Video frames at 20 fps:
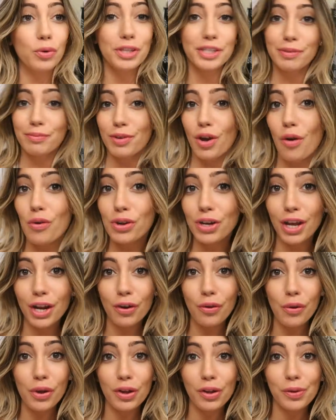with some
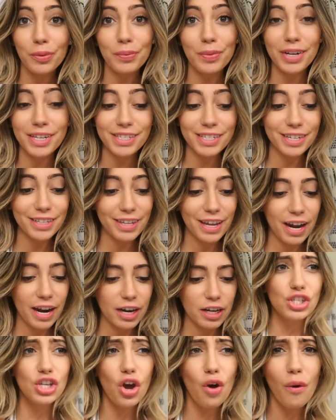coconut oil mixed in
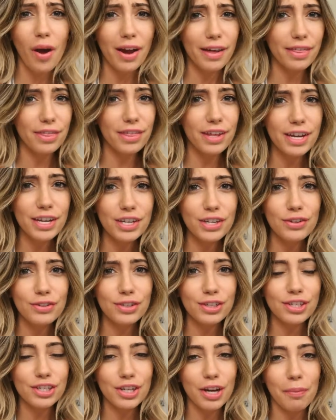there. So I think
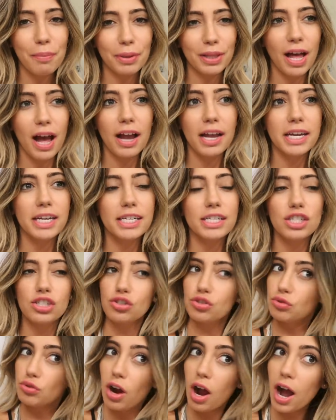you just apply
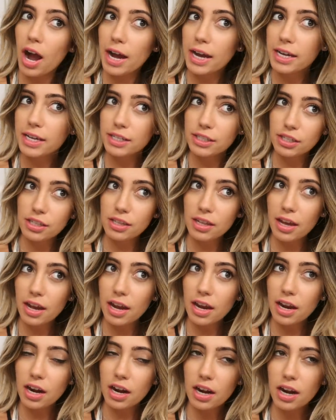it dry to the
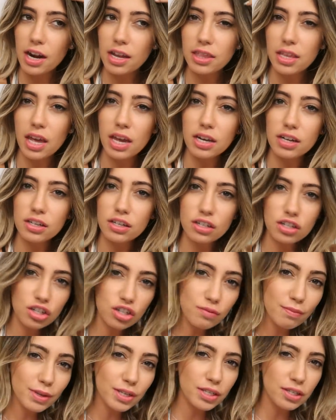hair and then
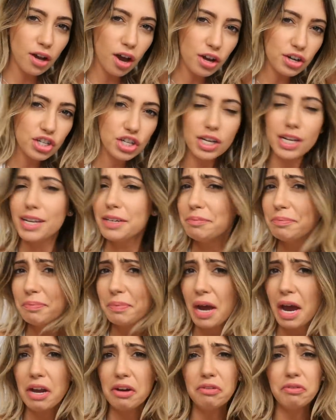massage it
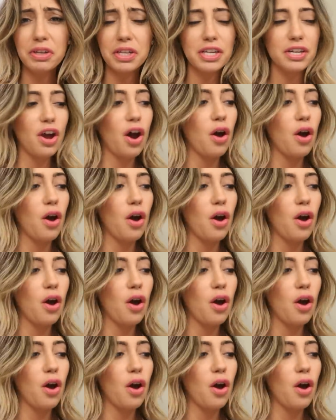in. I don't really